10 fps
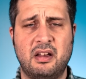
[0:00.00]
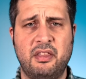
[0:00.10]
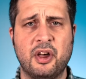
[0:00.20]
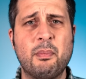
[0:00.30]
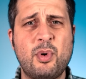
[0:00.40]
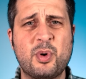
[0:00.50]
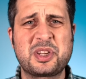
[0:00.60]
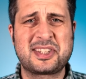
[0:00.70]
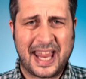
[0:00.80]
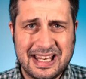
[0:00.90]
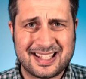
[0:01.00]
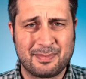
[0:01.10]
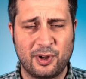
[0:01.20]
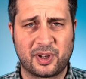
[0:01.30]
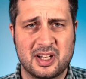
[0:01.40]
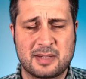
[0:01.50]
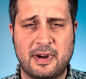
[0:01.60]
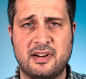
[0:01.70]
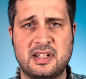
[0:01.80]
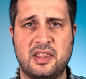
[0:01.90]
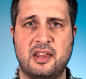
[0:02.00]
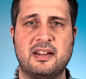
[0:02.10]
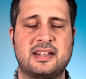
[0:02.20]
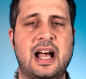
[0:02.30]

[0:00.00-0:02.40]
the more sensible conspiracy theorist.